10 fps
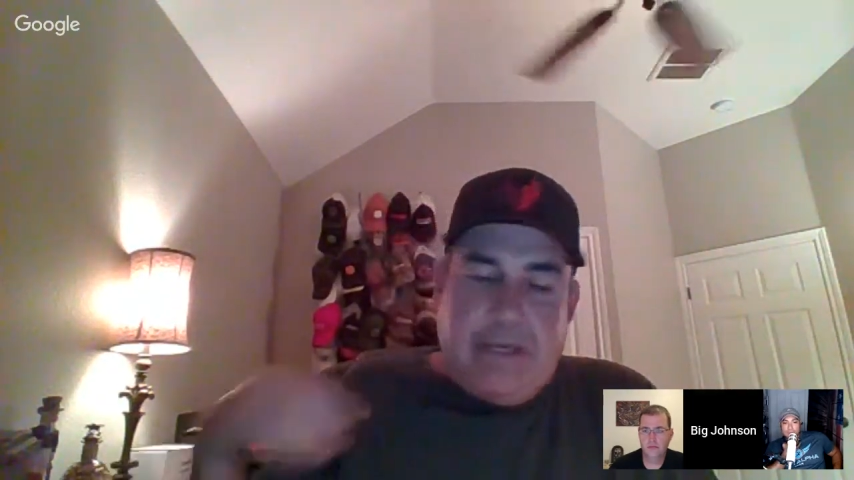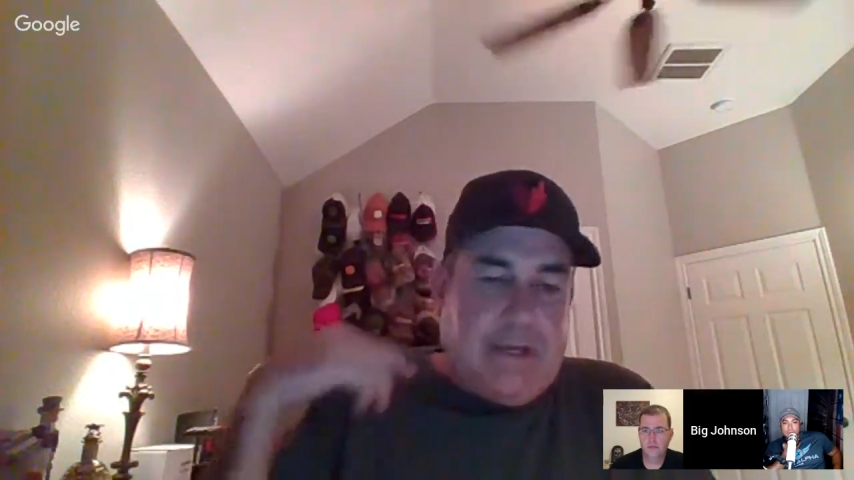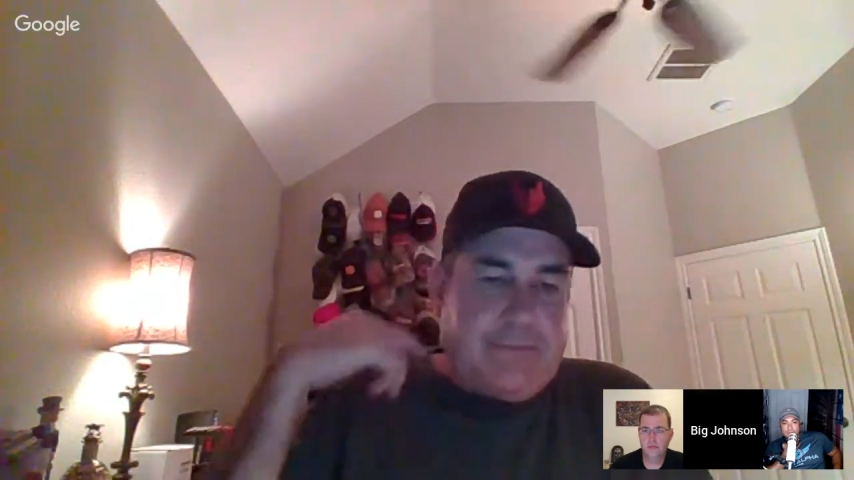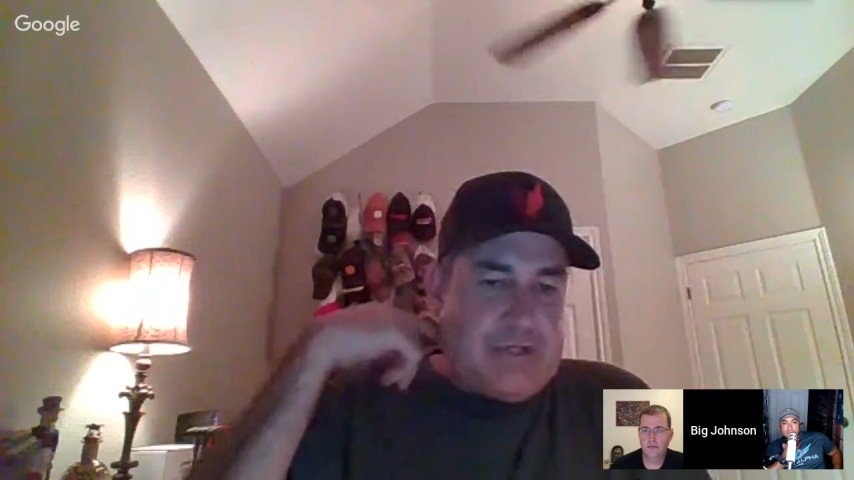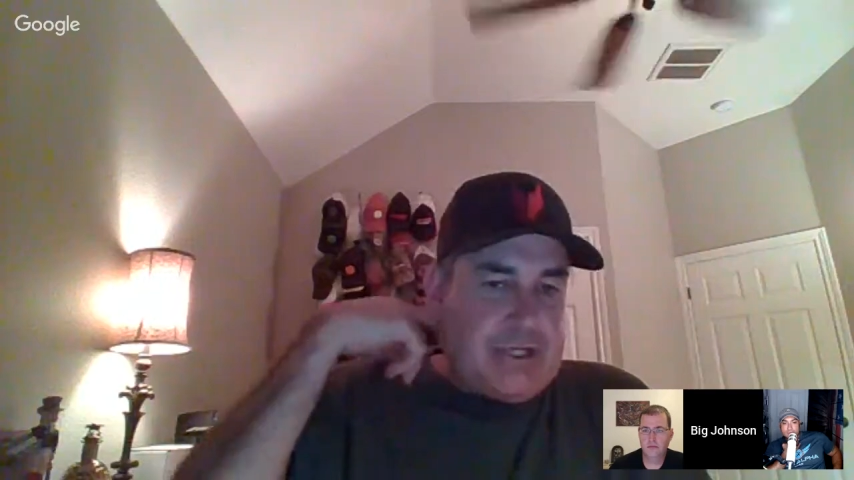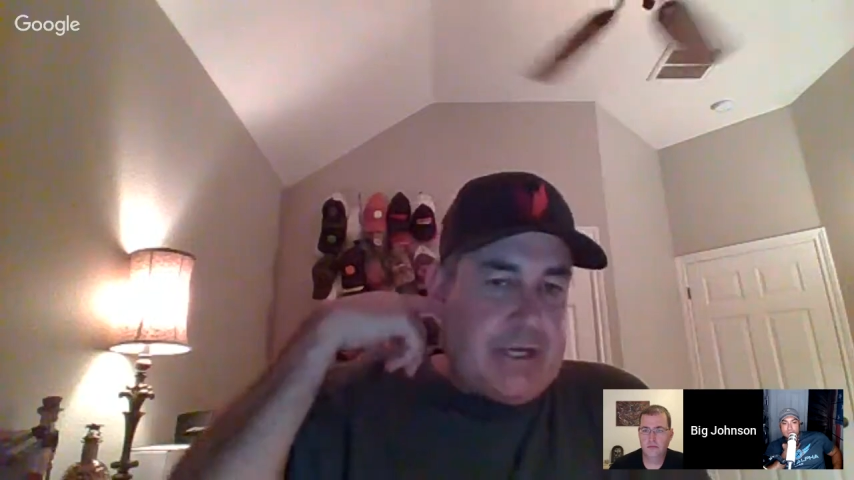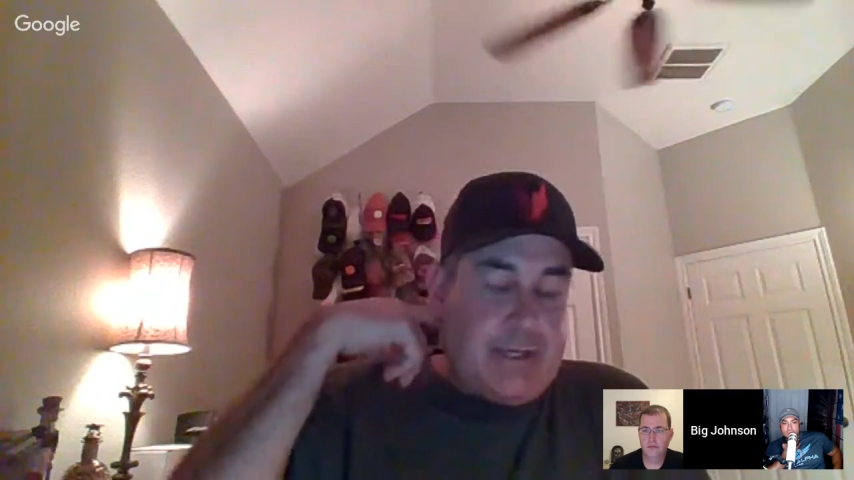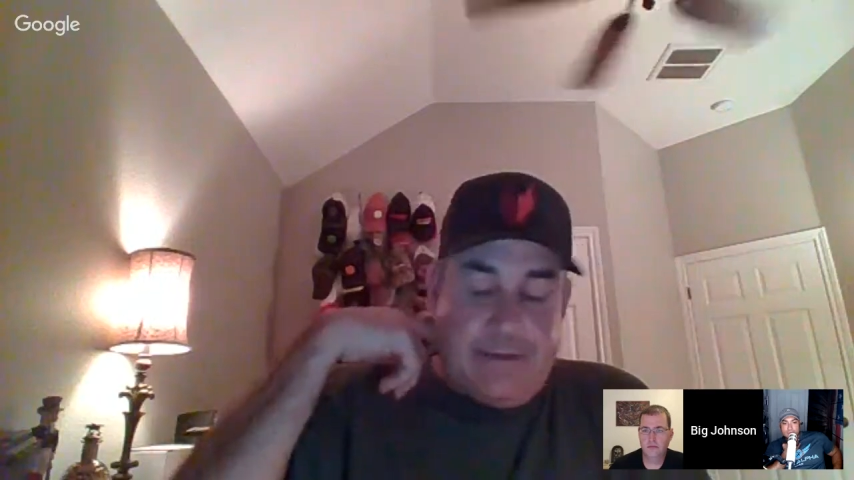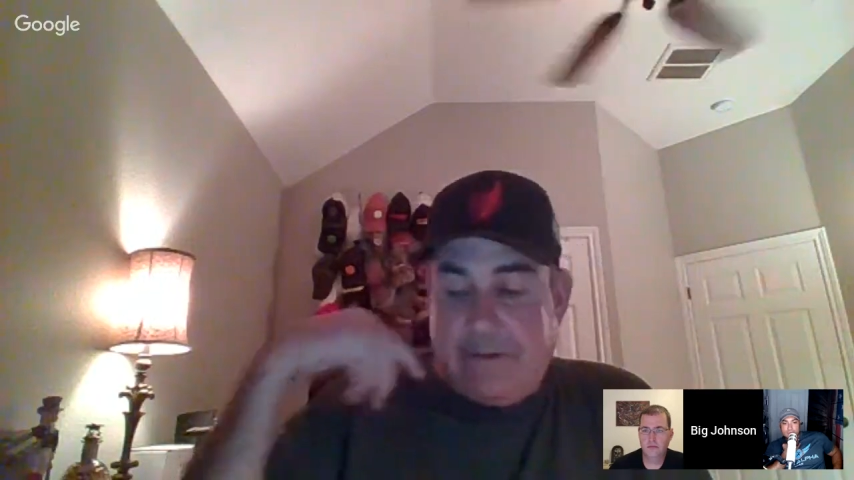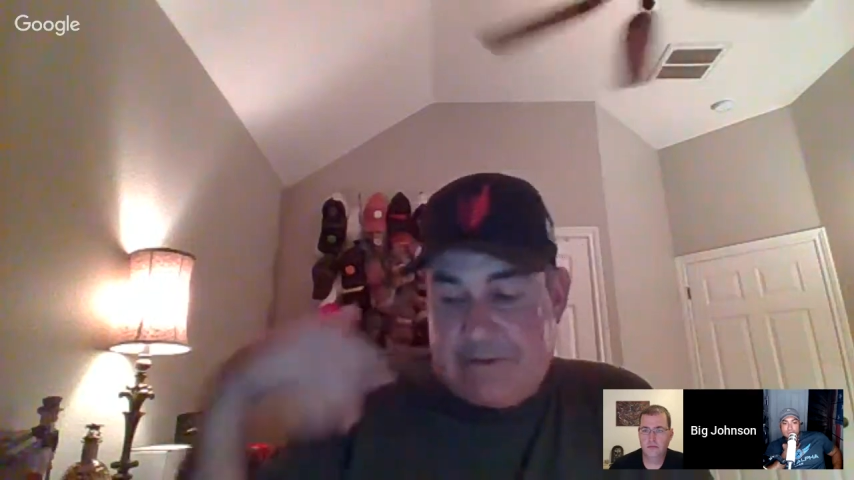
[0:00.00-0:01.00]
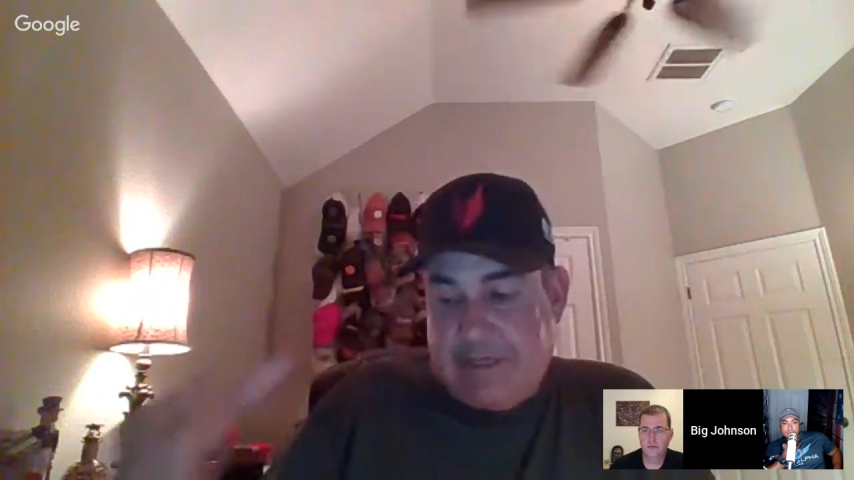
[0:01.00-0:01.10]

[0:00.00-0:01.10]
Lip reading: bringing up the shotgun,